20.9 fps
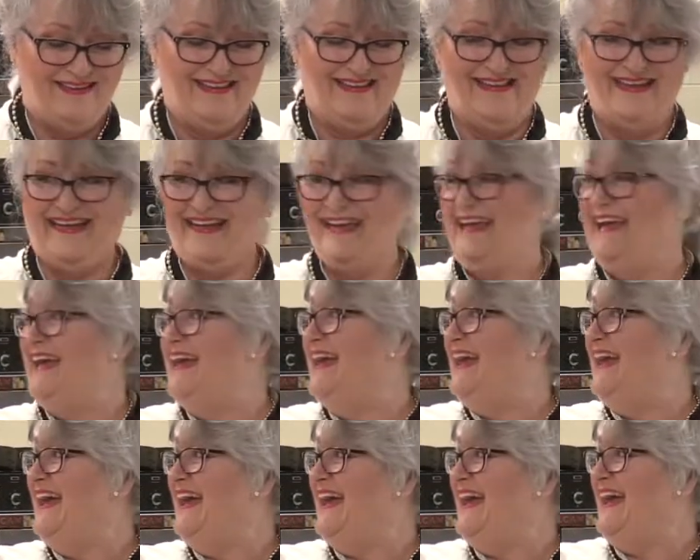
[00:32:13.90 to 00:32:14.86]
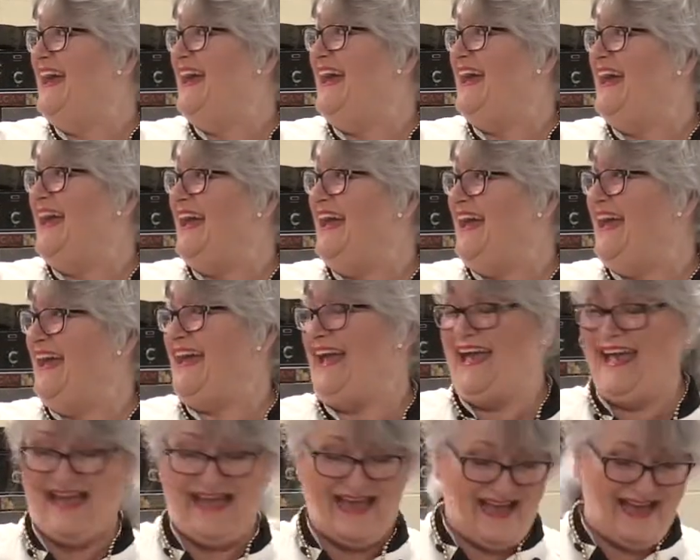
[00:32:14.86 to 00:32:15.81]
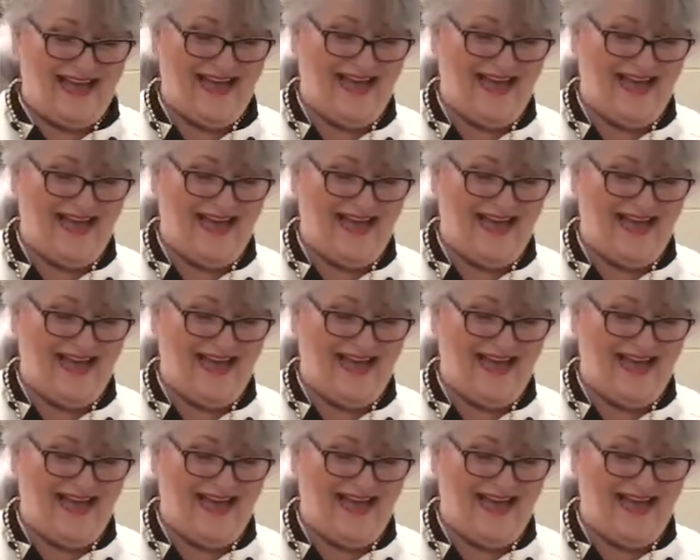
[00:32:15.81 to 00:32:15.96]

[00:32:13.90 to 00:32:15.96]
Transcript: This person isn't speaking.